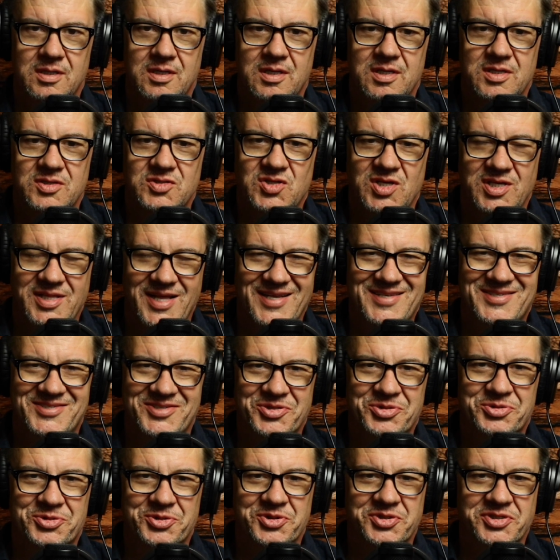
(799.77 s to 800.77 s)
See, that's
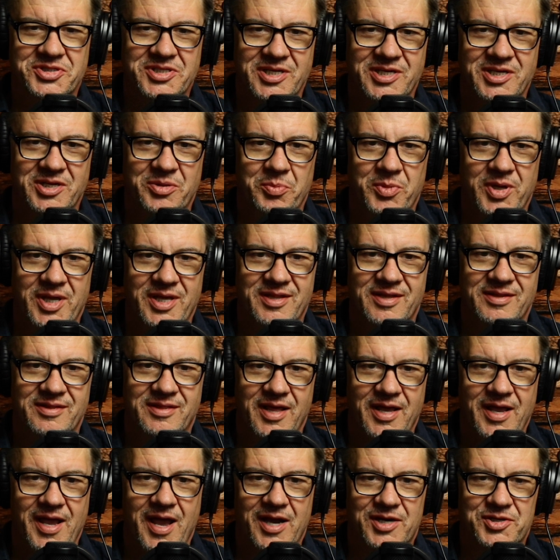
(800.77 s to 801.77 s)
interesting to me that
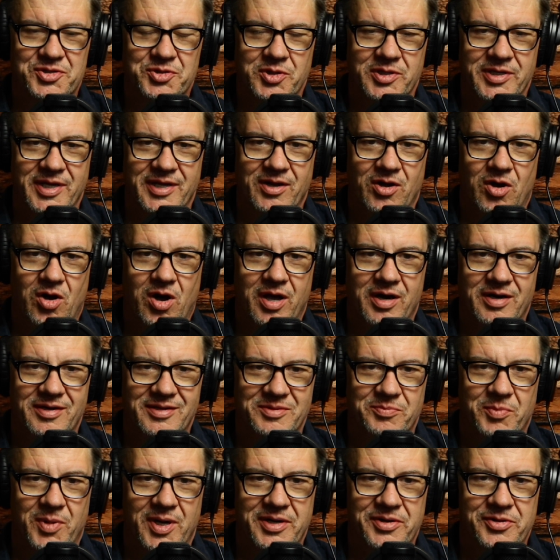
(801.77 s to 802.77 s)
they actually get
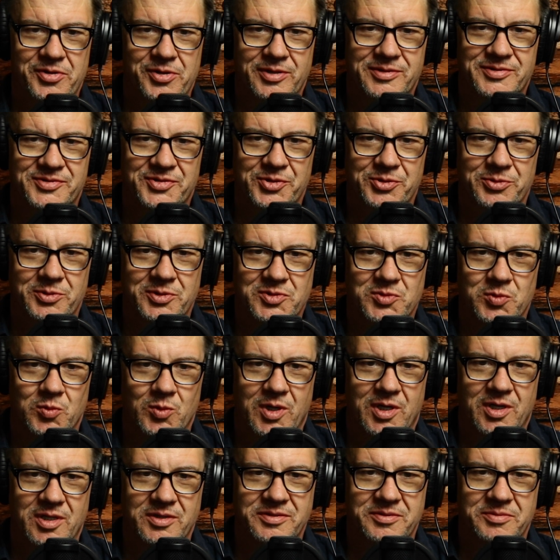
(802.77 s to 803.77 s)
audited by NERC too as
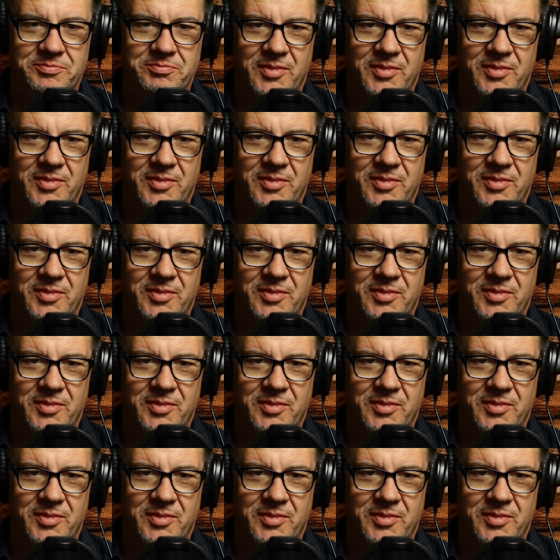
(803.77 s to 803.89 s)
well,